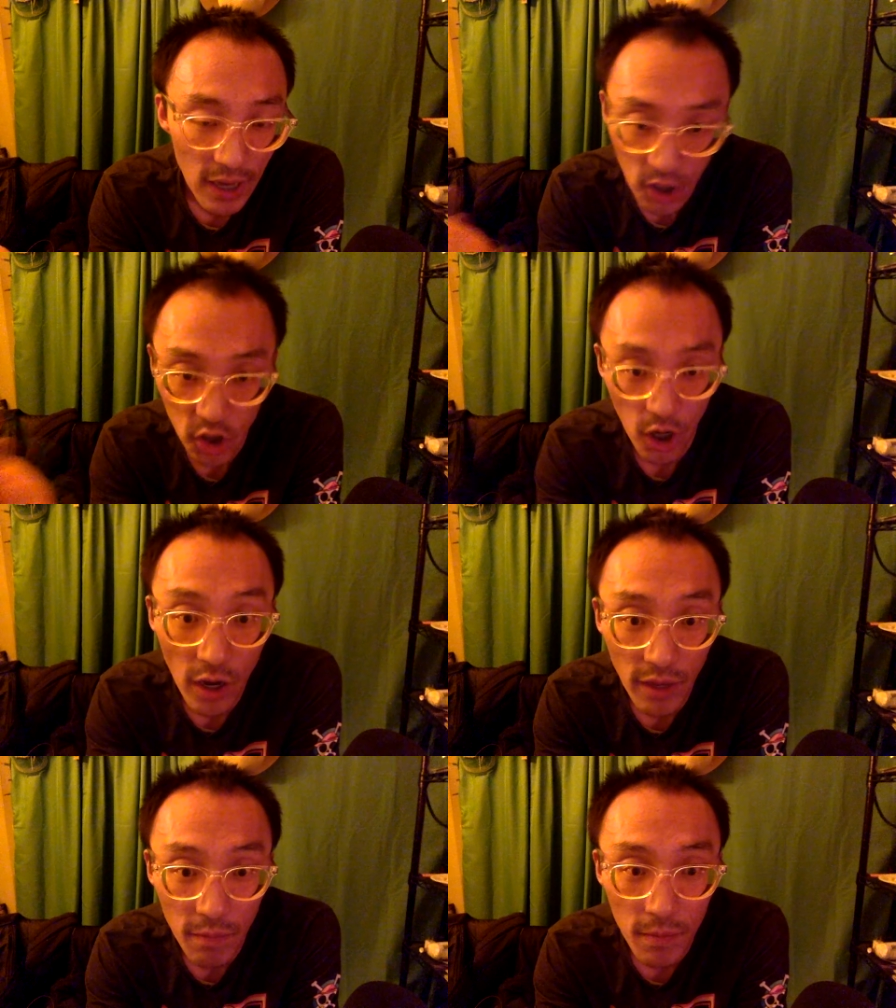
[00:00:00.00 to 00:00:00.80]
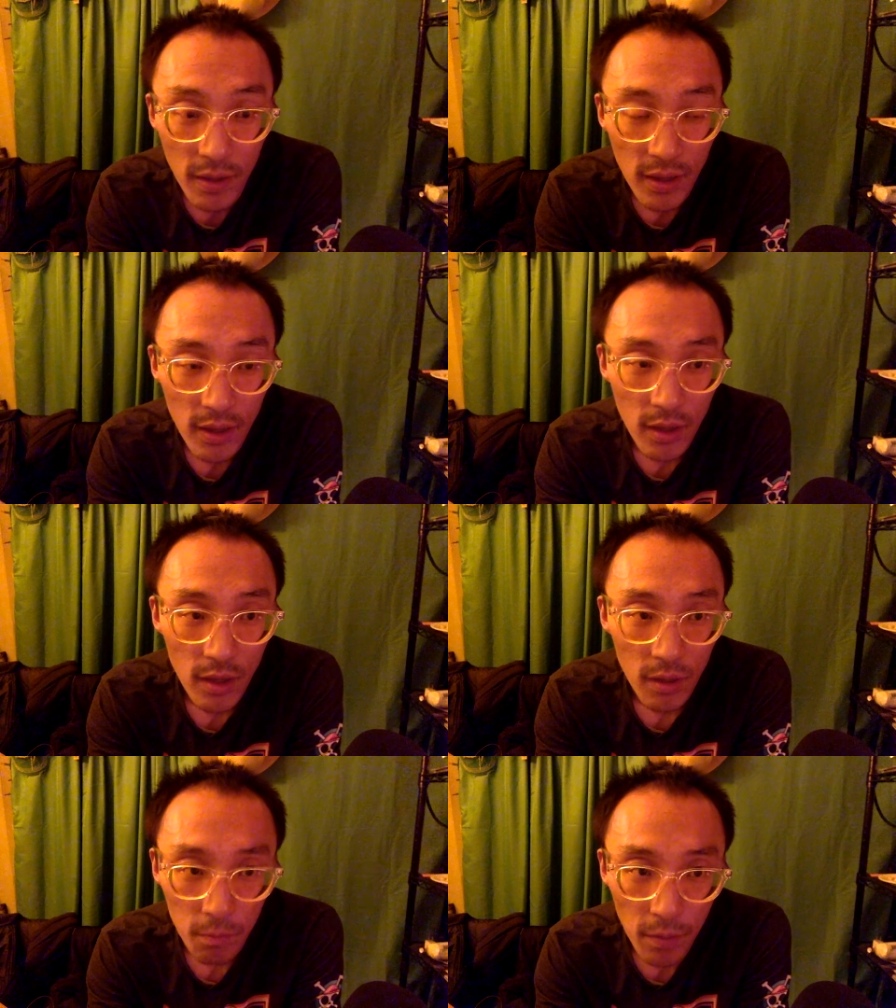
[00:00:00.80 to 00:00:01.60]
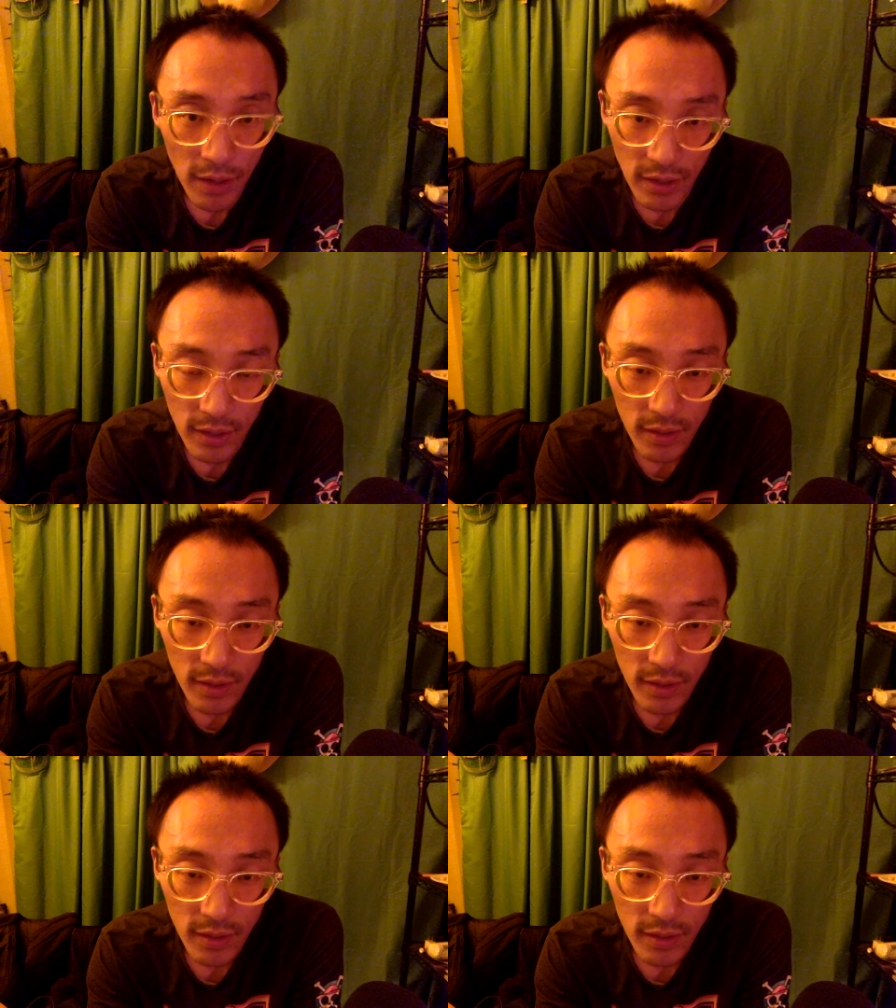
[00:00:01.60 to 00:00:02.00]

I saw him. But